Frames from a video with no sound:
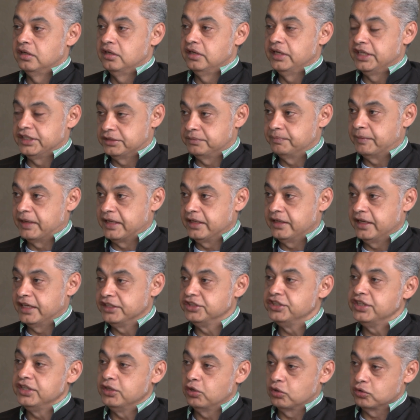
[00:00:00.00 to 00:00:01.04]
next month.
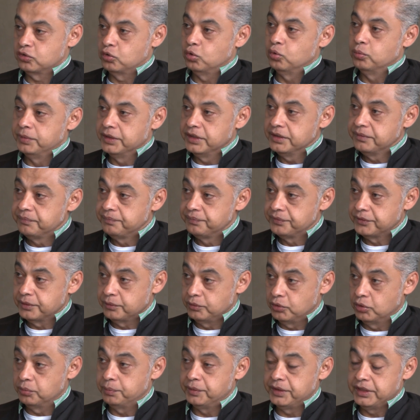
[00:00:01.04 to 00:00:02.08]
Actually, in October,
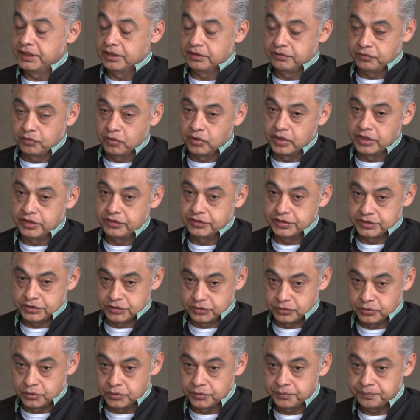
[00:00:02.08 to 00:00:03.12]
we're opening our 400th
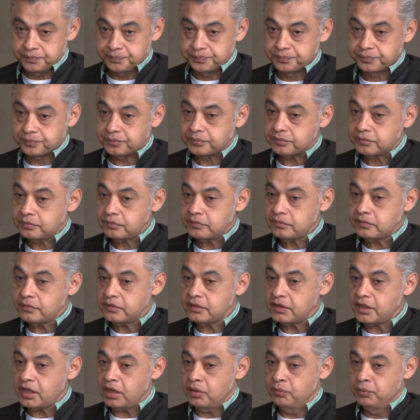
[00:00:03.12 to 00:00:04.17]
store.
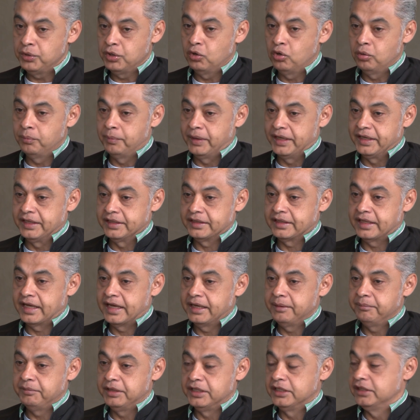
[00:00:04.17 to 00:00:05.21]
We hope by the
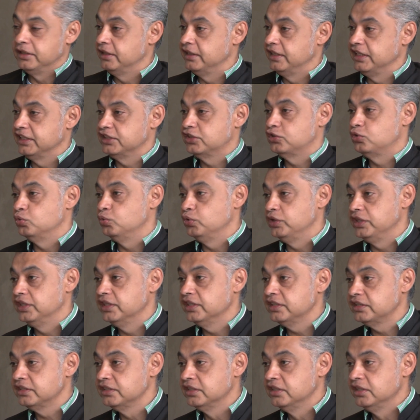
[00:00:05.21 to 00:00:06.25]
time in the next 2
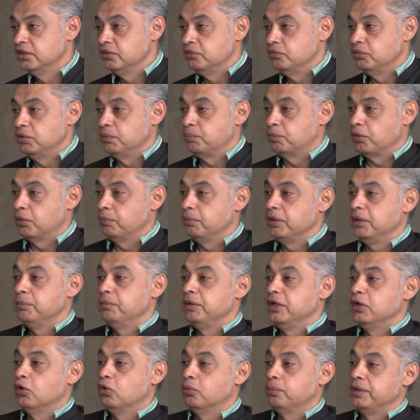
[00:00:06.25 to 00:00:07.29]
years, we'll probably
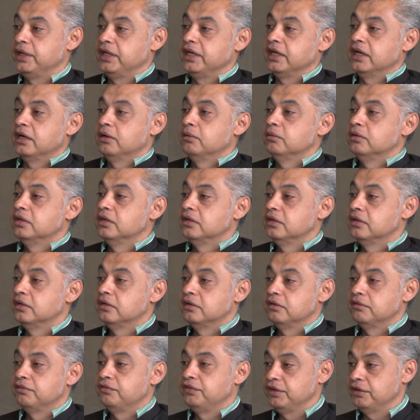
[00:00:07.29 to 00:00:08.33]
be opening
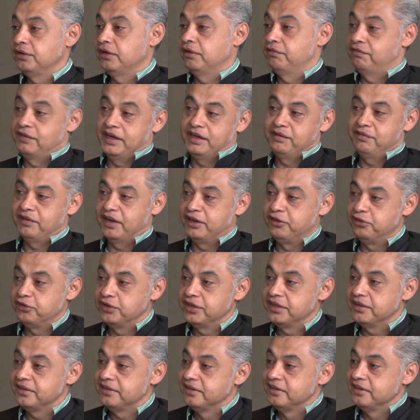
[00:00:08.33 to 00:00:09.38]
our
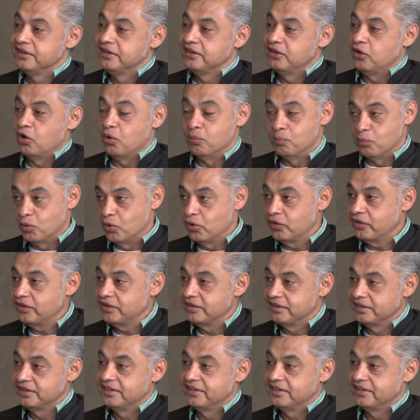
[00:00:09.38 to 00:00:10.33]
500 or more